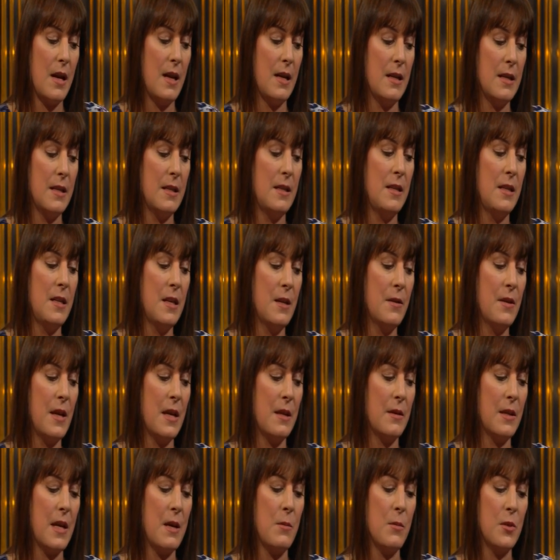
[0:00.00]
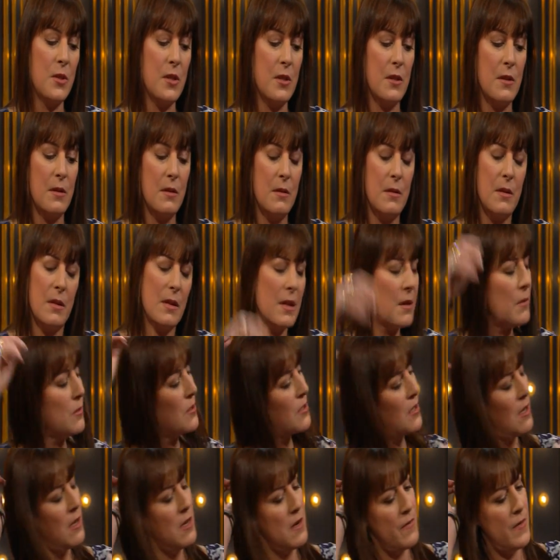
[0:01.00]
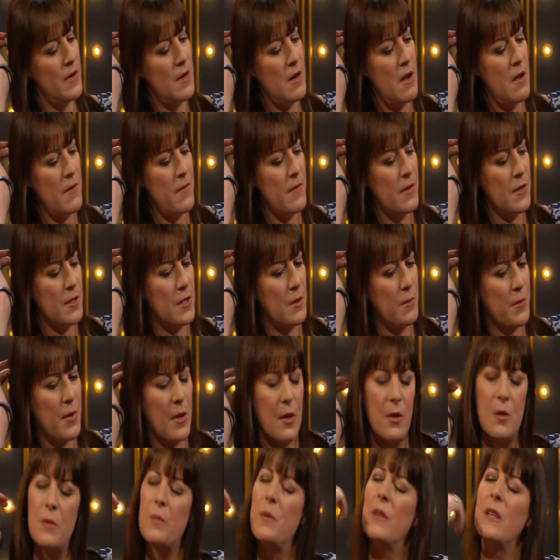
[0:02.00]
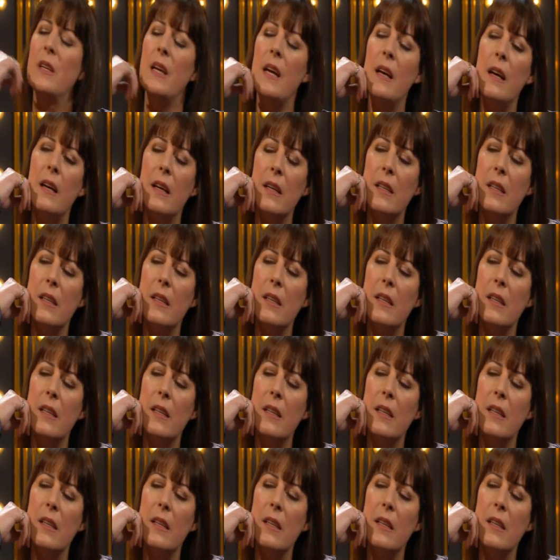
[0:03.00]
That was kind of enough, I suppose. But yeah.